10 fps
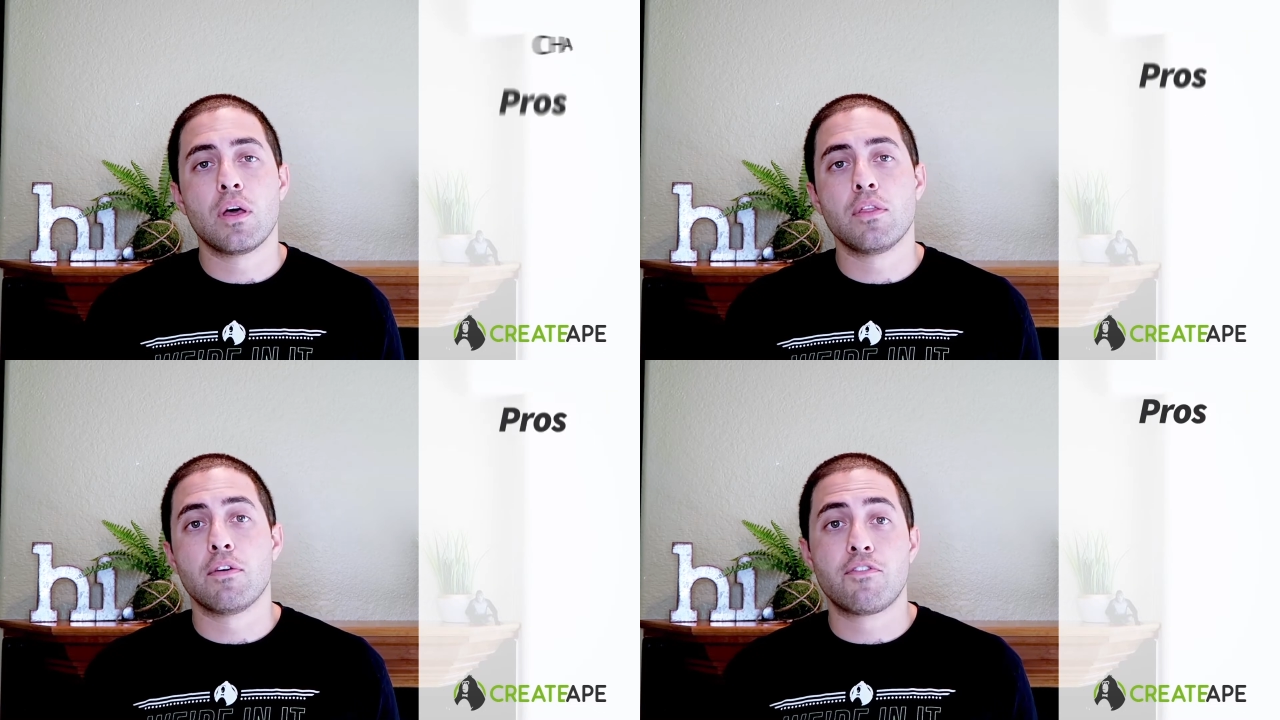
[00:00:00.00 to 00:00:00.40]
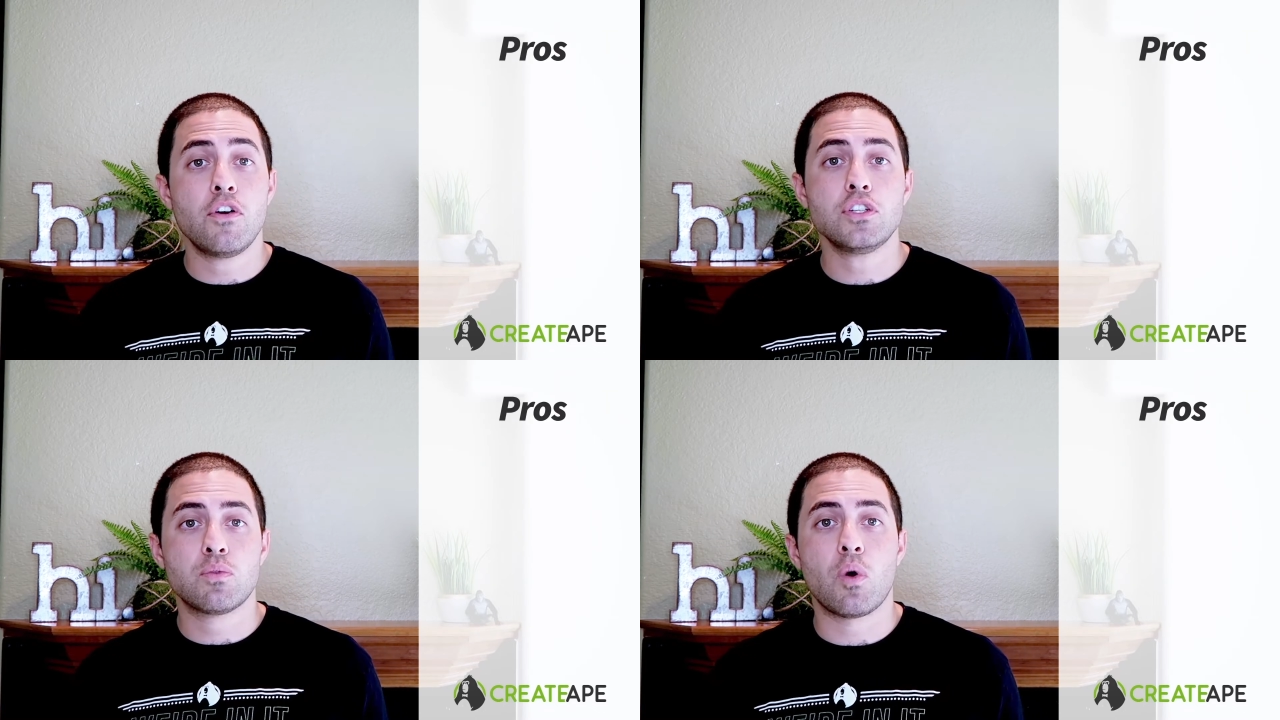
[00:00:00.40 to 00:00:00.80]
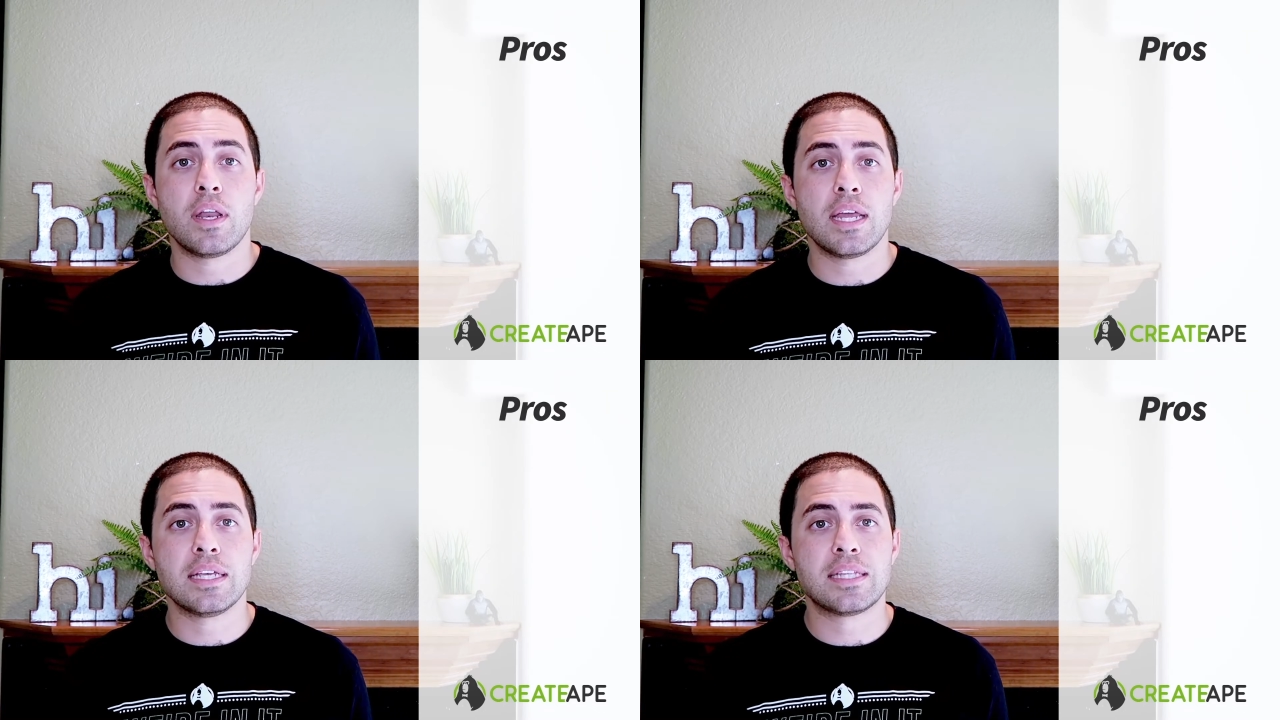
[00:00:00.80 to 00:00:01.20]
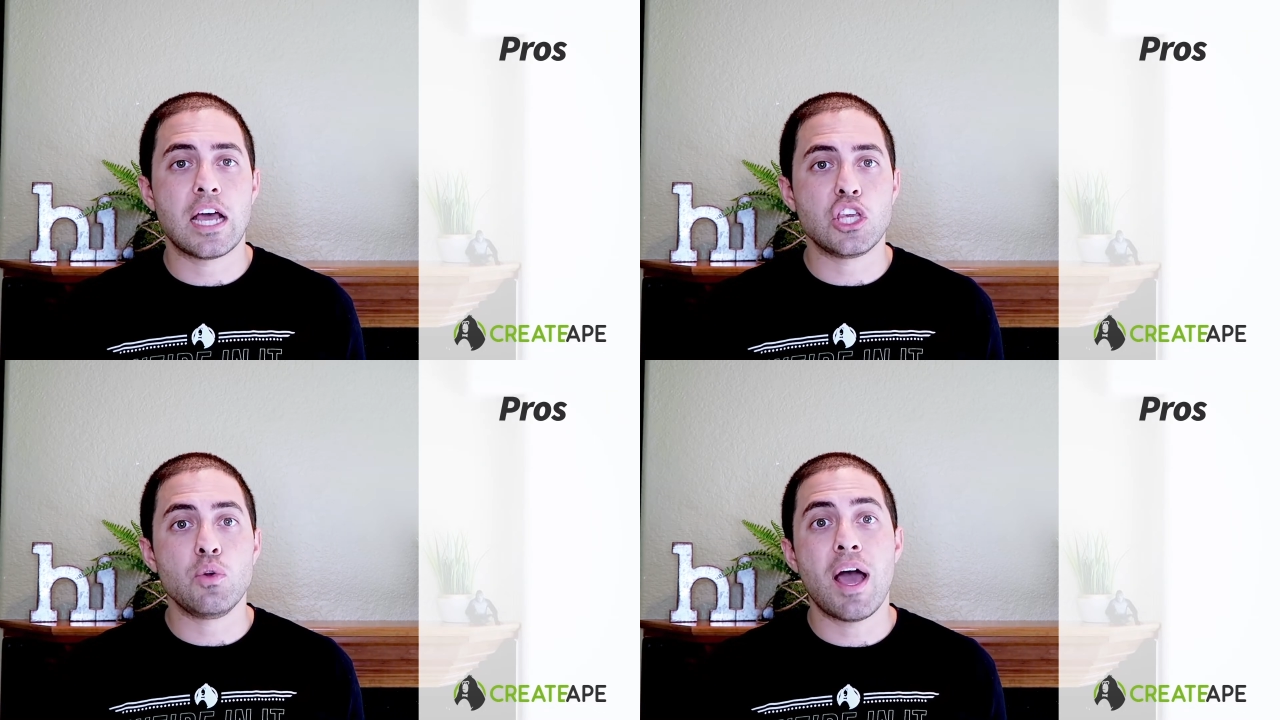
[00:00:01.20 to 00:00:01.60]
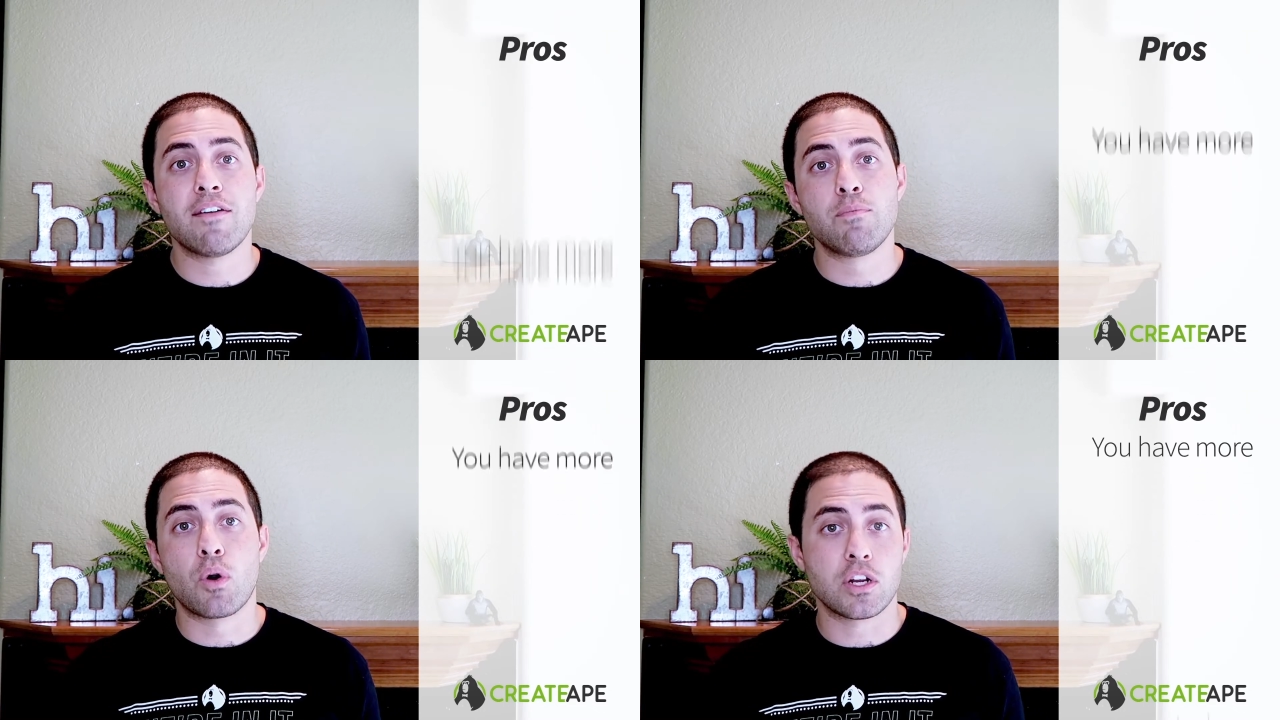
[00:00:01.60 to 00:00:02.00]
The first one is that you
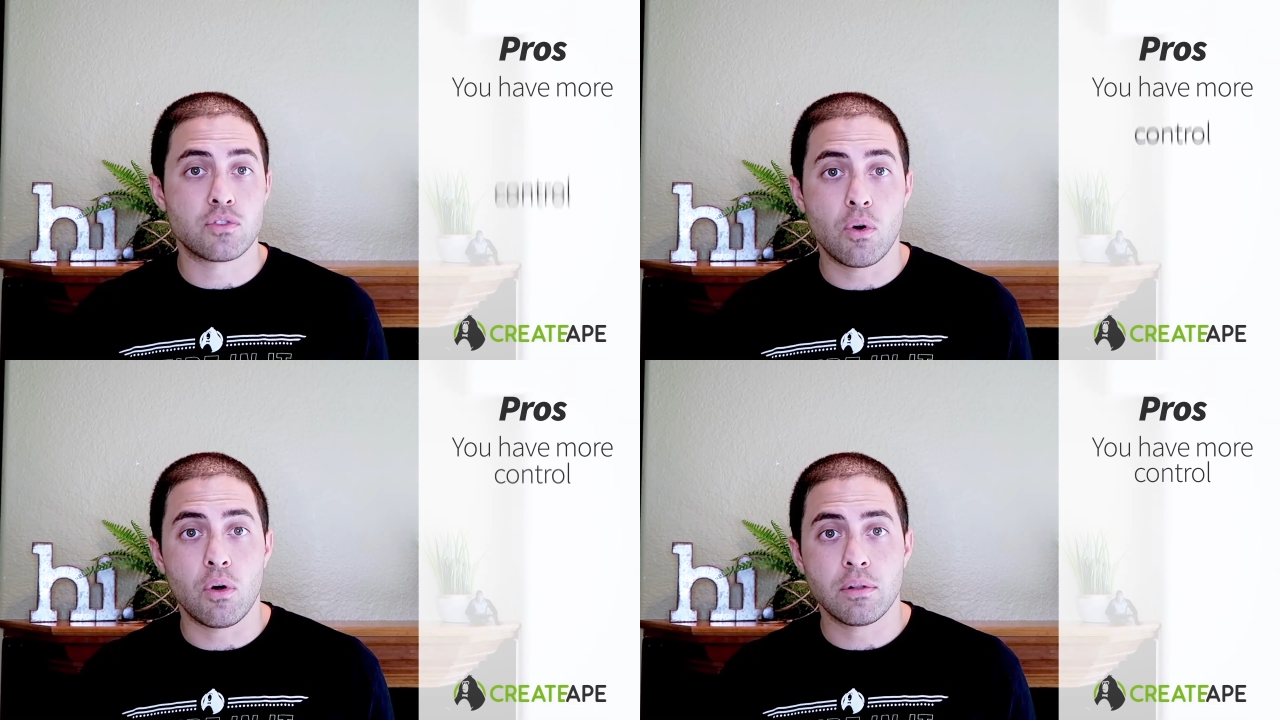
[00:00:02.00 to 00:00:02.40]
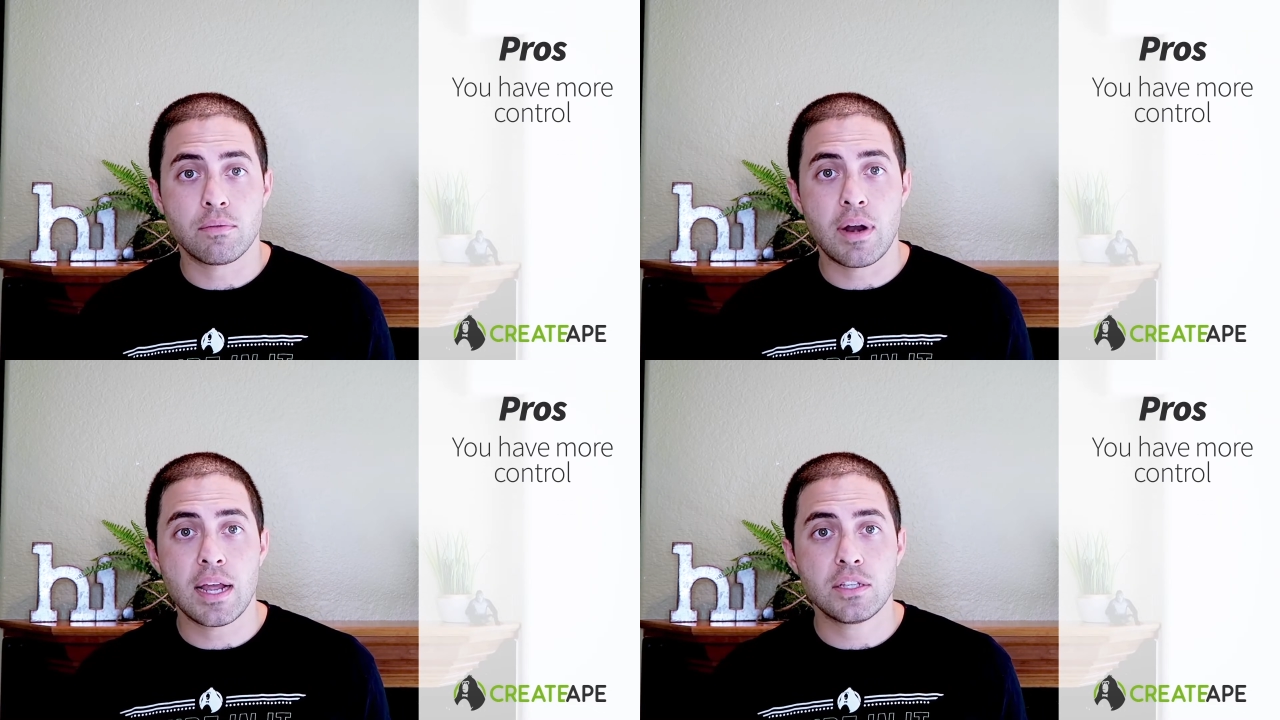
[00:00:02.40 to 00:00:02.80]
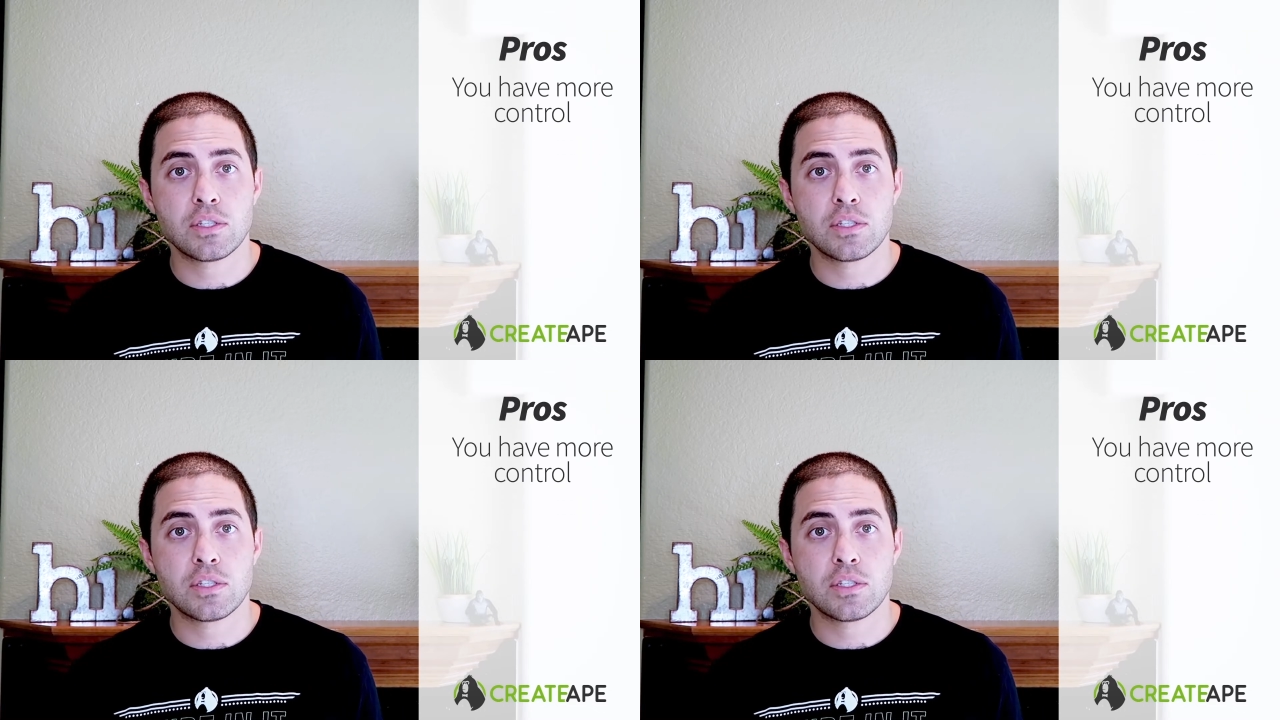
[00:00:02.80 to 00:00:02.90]
have more control, right?